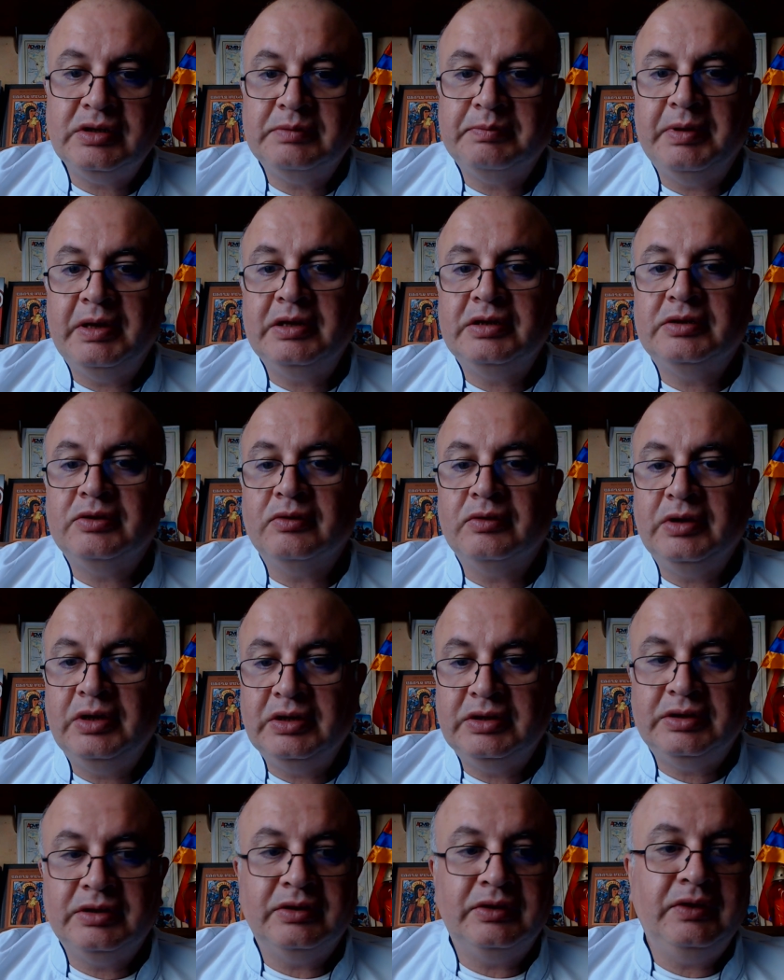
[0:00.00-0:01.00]
is based on
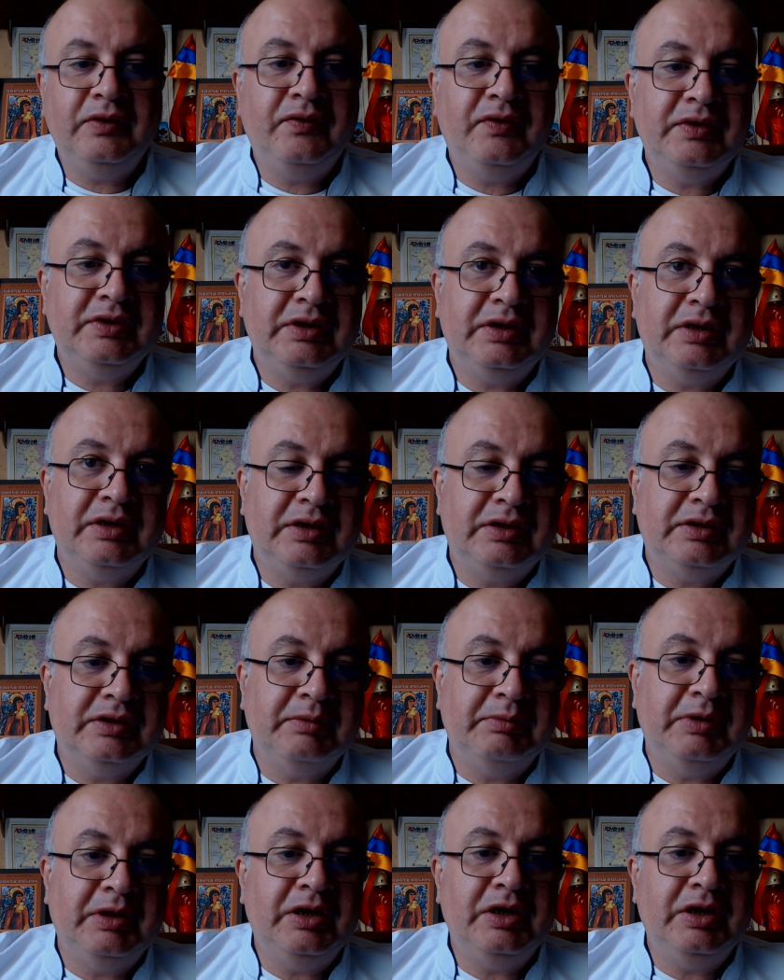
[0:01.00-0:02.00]
history, physical
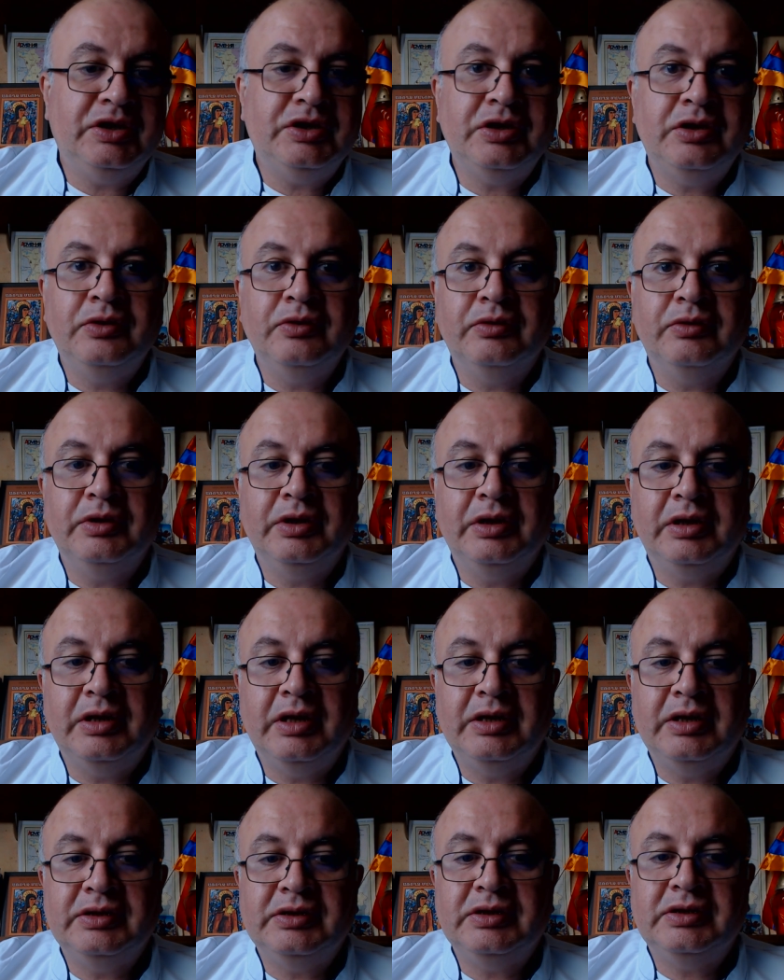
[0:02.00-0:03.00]
examination,
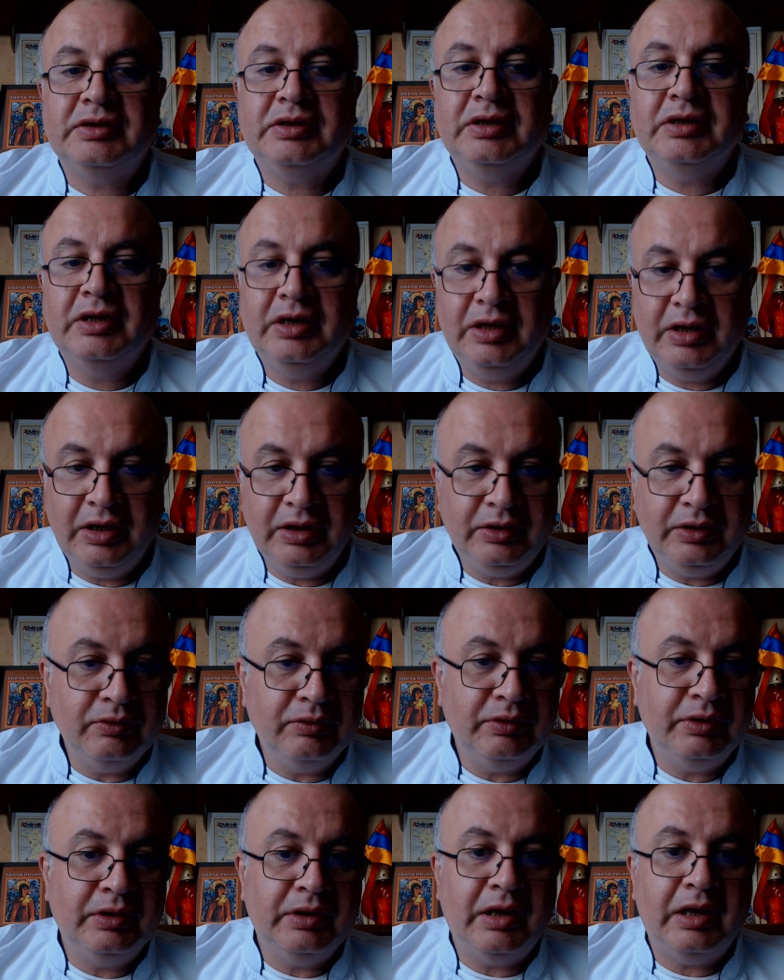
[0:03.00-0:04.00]
urinalysis, and
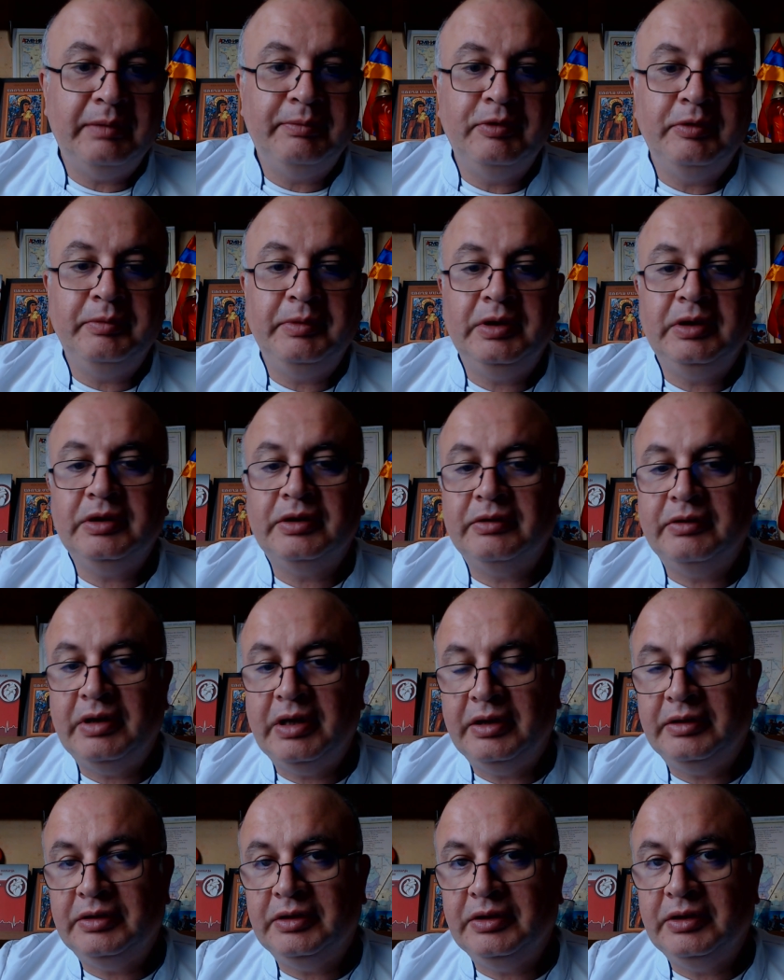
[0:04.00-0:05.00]
urine albumin
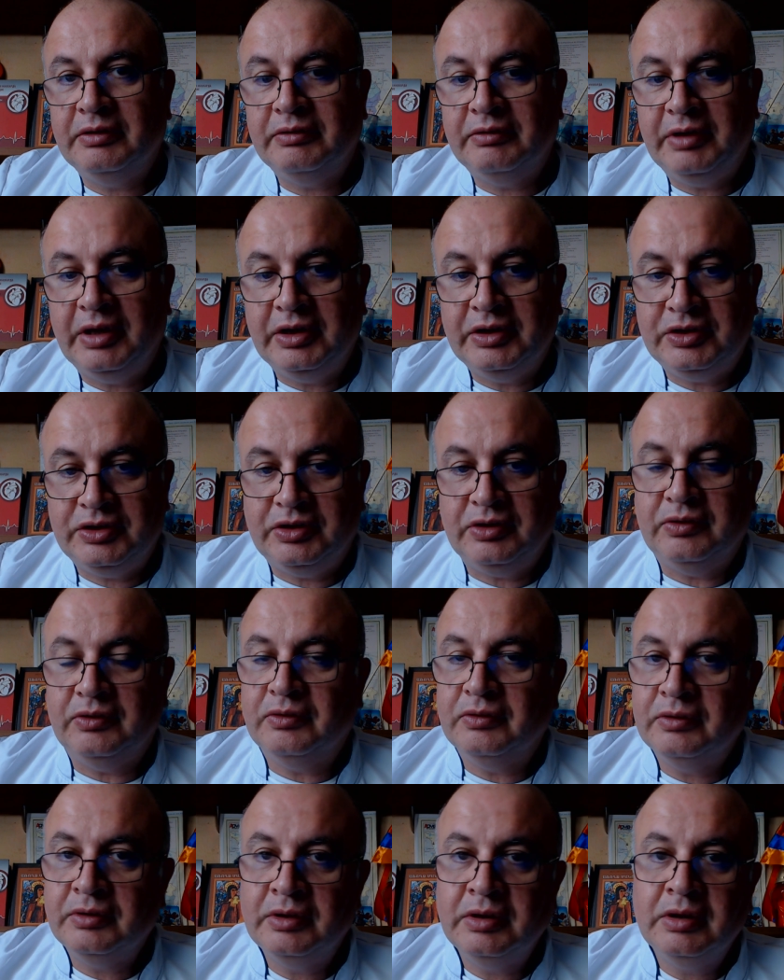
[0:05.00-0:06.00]
creatinine
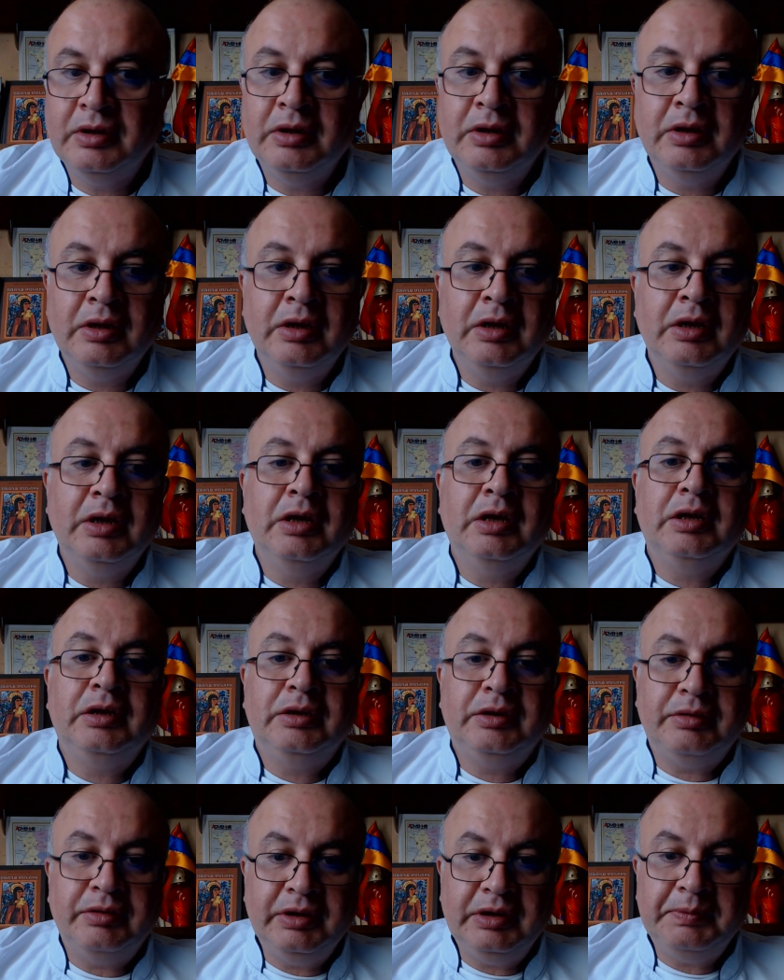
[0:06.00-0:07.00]
ratio.
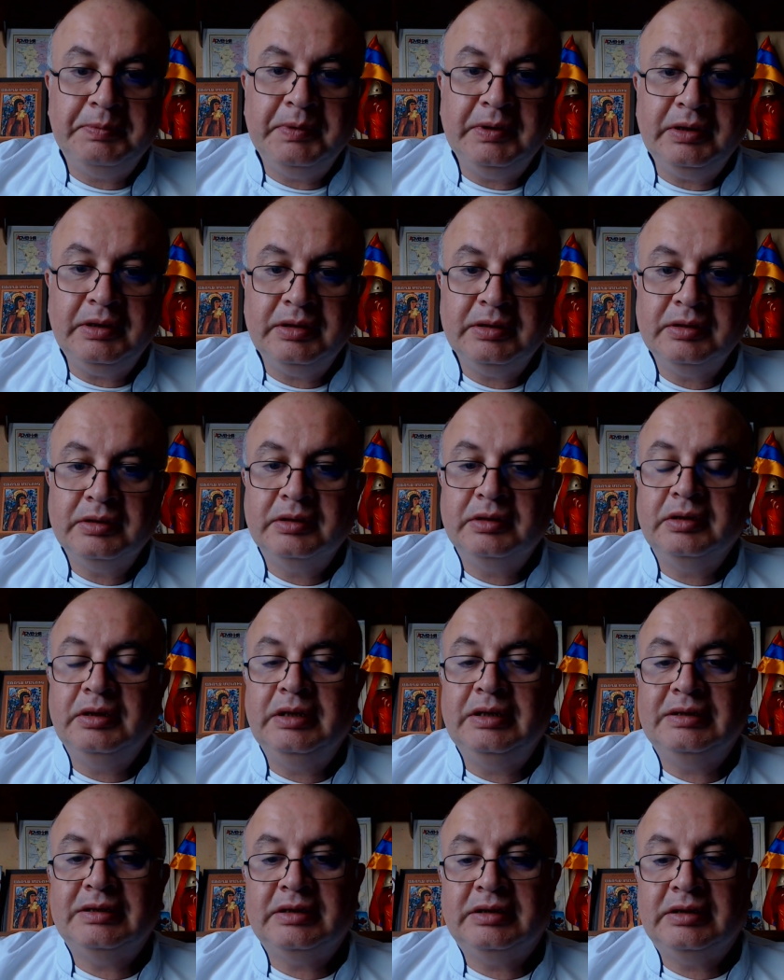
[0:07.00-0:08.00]
Treatment
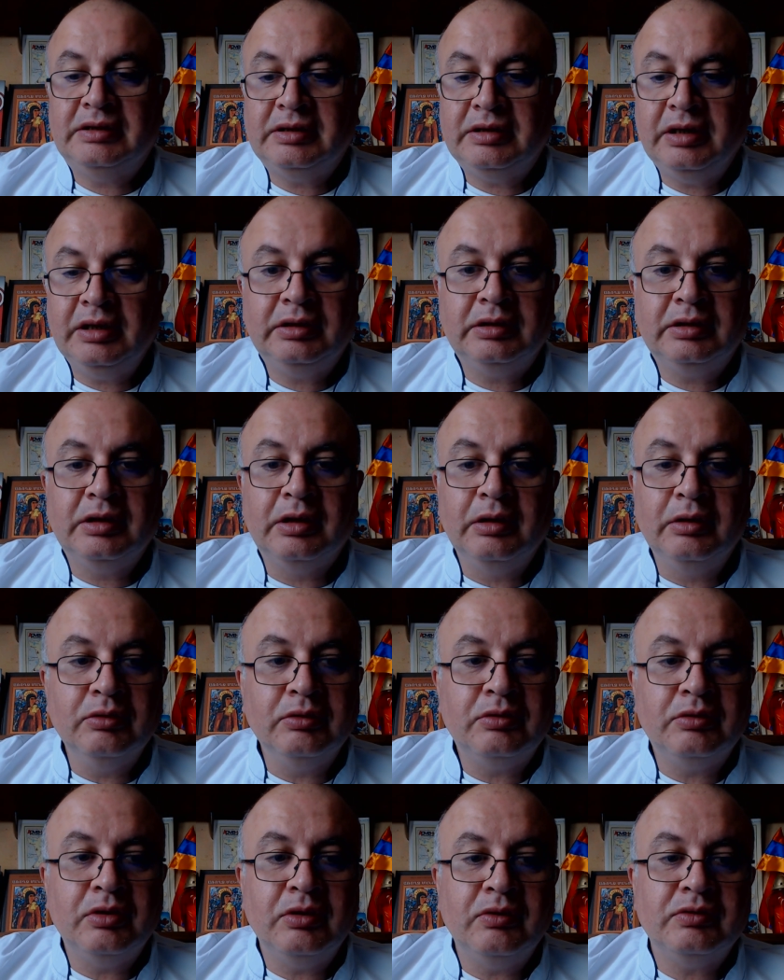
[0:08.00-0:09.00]
is a strict
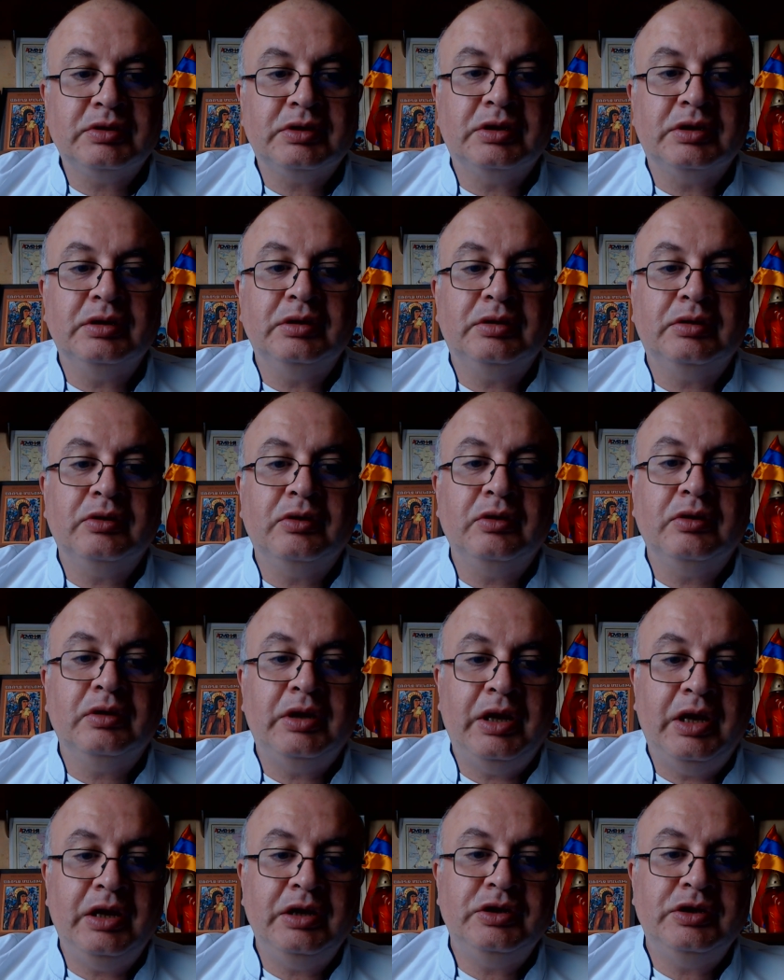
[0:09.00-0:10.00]
glucose
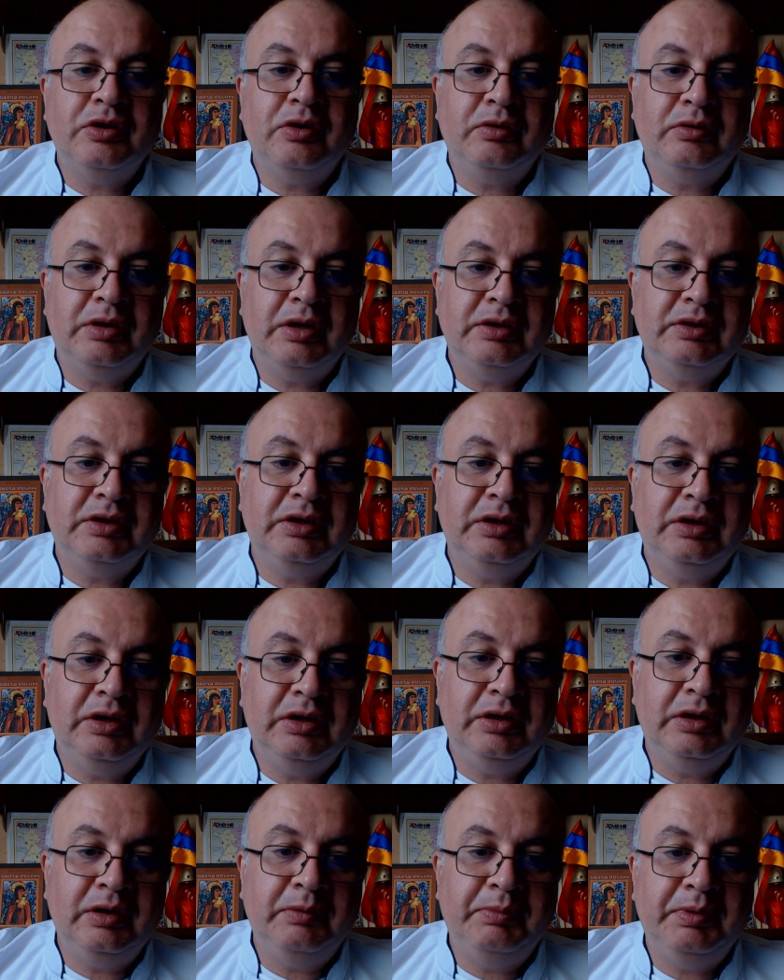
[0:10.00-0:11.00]
control, angiotensin
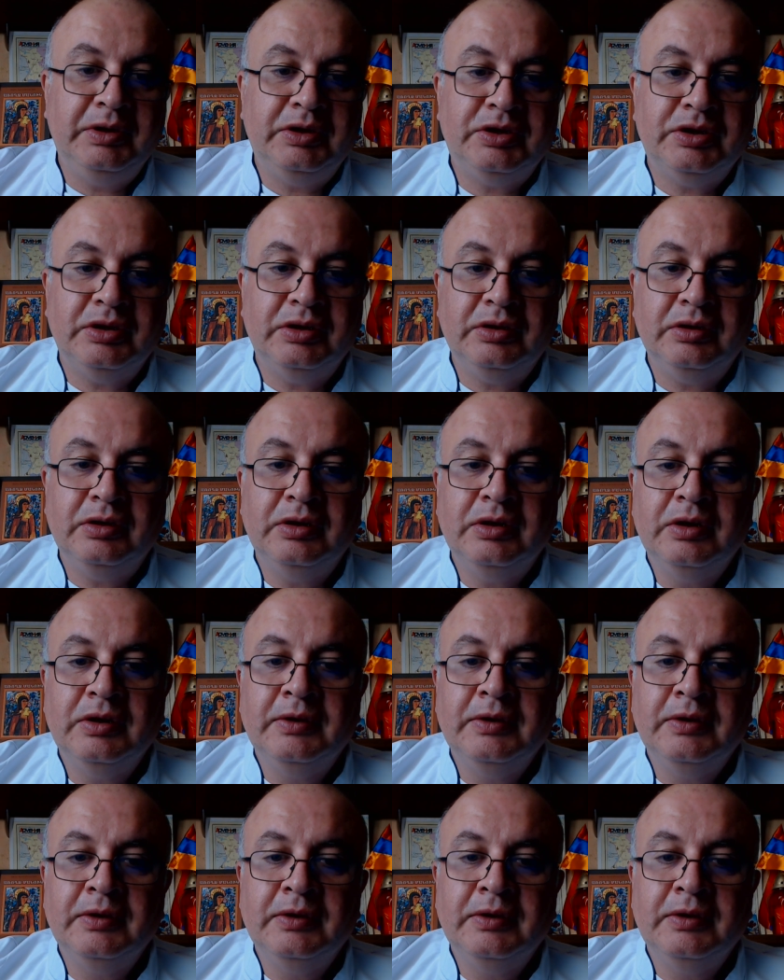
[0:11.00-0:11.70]
inhibition,